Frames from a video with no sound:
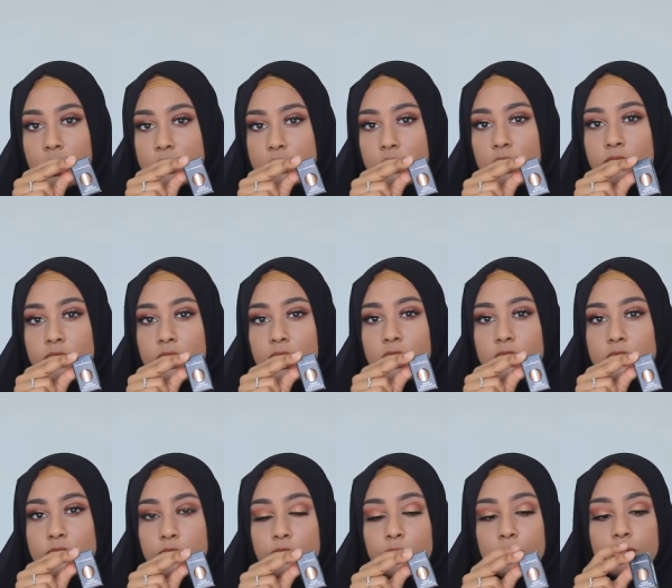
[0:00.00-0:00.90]
It's not really
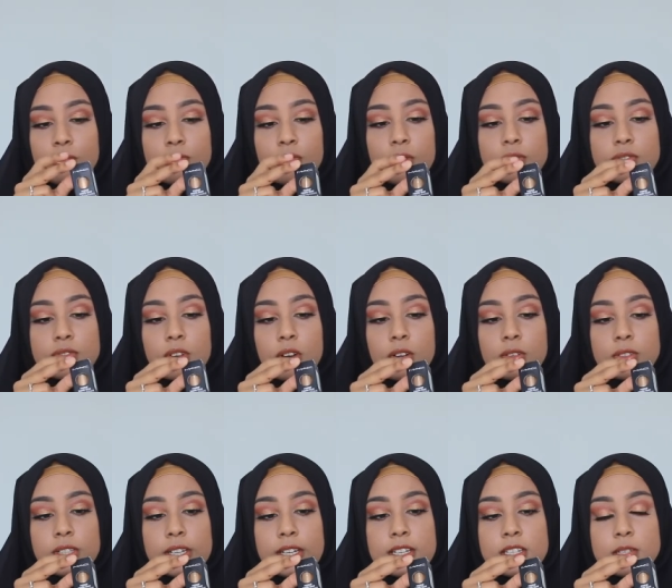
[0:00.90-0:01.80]
too rose
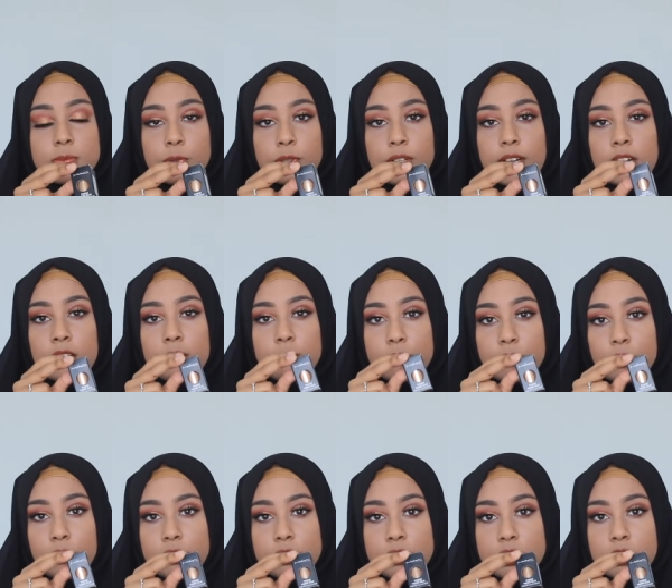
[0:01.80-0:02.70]
goldy, it's more like a
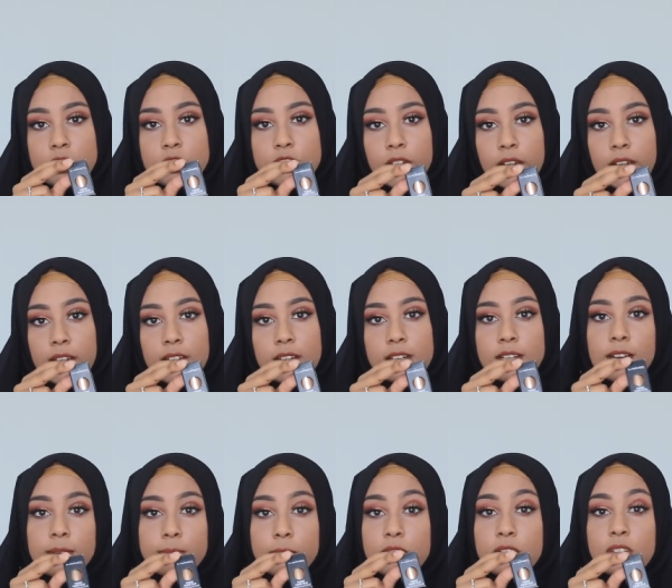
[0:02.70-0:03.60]
bronzy shade.
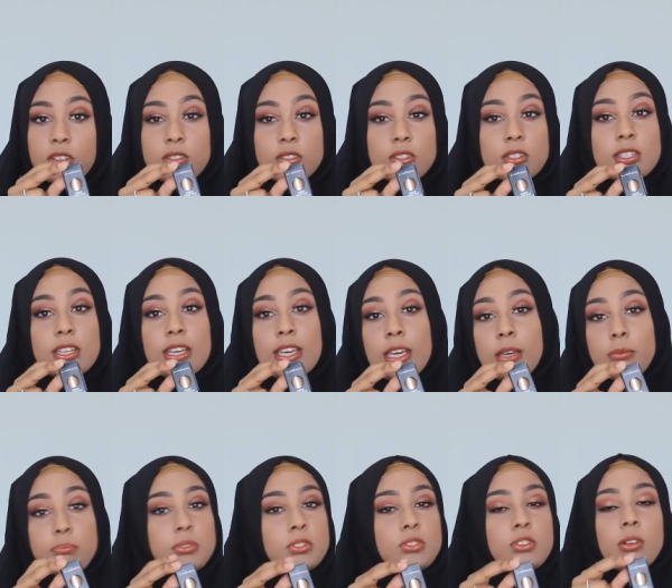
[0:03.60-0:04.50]
I'm going to use this
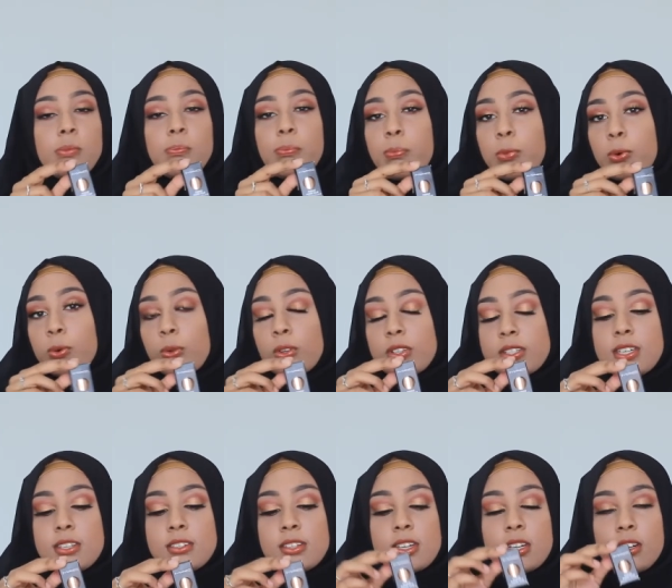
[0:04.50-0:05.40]
heaps during fall
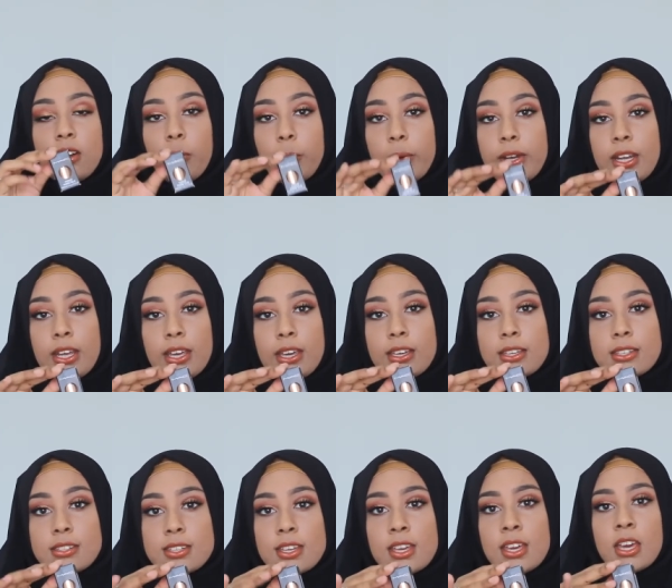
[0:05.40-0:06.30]
season
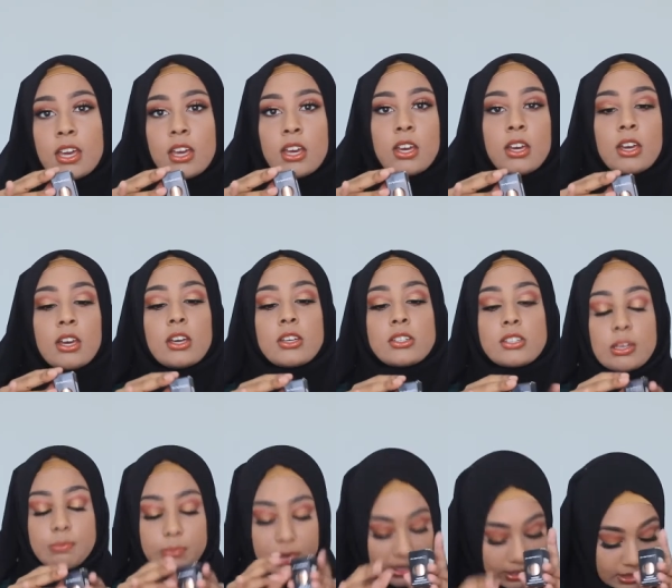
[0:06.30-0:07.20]
weddings. So
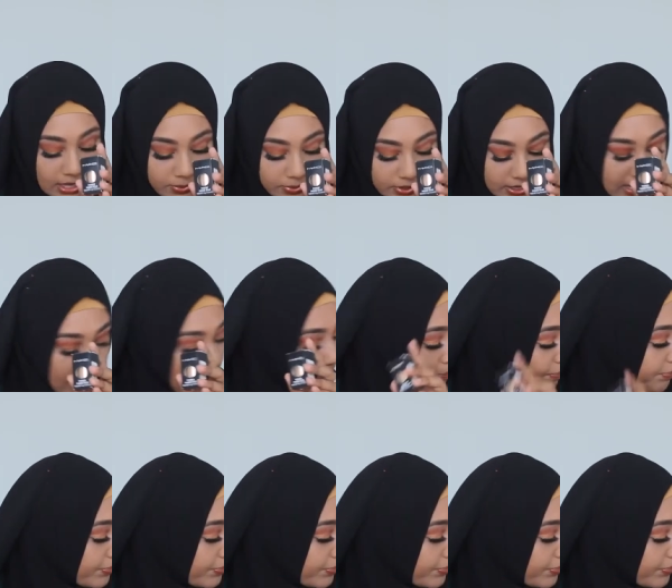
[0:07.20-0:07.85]
I picked that one up.